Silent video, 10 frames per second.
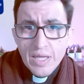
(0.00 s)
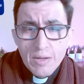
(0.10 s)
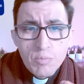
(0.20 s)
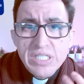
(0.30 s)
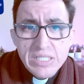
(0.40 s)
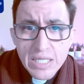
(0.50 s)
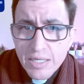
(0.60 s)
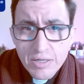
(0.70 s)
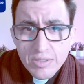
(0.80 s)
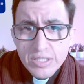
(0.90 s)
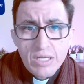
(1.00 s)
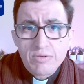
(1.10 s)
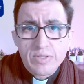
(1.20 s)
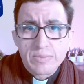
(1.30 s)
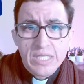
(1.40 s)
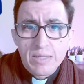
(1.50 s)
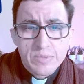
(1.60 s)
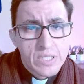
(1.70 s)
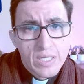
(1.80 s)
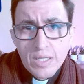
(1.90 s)
And we see it in ourselves
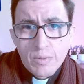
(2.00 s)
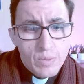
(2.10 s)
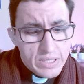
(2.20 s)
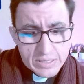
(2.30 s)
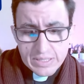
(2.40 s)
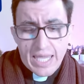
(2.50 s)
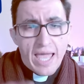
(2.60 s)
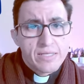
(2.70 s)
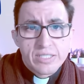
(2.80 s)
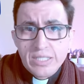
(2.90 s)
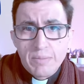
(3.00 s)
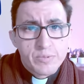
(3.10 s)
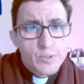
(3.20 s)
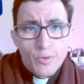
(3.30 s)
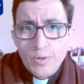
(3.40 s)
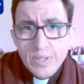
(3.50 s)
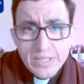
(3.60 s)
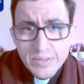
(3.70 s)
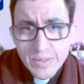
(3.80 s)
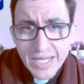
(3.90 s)
sometimes. We just can't stop
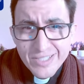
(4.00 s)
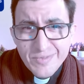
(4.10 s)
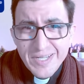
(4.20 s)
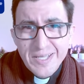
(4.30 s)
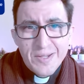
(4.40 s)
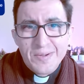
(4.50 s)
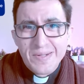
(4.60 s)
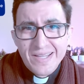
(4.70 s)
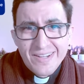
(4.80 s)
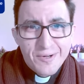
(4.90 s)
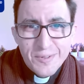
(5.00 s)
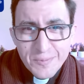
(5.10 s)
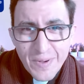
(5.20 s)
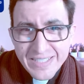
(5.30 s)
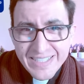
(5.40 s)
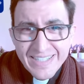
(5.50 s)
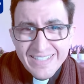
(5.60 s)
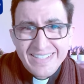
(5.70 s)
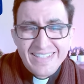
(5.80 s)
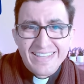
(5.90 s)
scrolling to the next video or
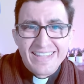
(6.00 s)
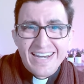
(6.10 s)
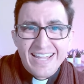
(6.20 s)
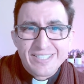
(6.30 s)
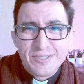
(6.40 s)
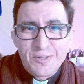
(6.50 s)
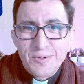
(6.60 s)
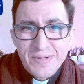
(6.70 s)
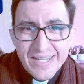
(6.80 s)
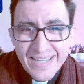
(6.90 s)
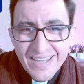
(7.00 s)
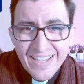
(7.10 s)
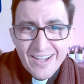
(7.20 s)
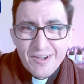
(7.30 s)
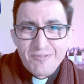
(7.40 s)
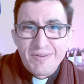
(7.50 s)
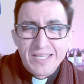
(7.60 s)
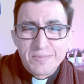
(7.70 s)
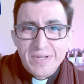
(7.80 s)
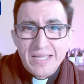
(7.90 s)
watching the next story on
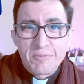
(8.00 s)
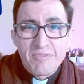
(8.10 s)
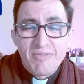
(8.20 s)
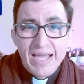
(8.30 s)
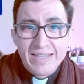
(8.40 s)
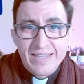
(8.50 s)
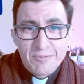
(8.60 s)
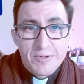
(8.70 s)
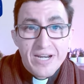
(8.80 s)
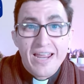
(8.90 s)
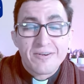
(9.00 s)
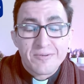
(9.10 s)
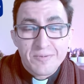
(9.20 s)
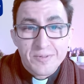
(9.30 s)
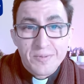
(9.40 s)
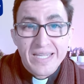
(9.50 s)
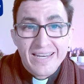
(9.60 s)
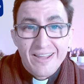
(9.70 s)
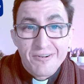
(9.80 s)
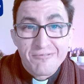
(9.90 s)
Facebook, and we find that we're not doing
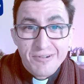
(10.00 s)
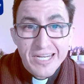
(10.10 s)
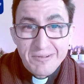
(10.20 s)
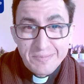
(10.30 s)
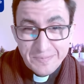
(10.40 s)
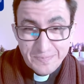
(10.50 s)
it out of freedom.